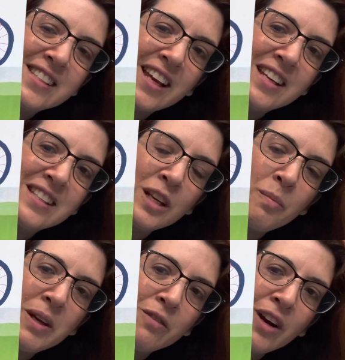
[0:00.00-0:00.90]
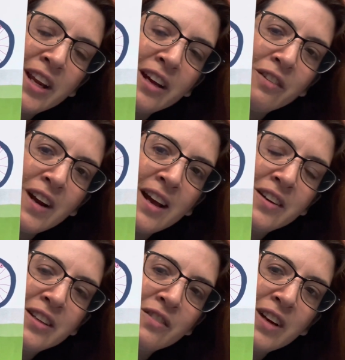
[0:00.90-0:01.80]
he's gonna be running
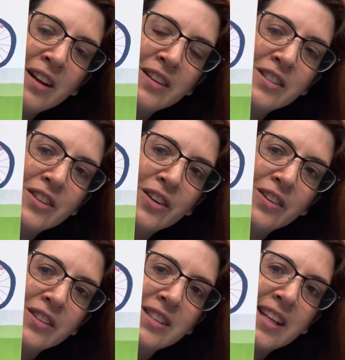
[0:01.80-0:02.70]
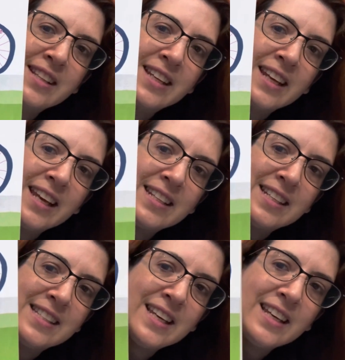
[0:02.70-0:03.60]
around and around in circles. That's gonna get
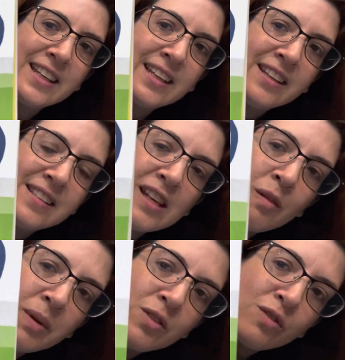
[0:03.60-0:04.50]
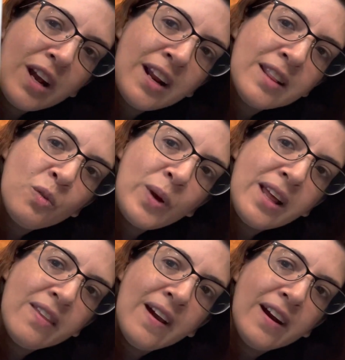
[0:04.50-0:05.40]
dizzy. See him? He's right on the
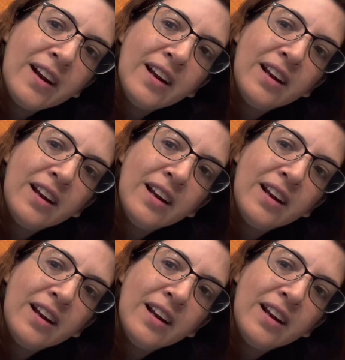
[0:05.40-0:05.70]
wheel there.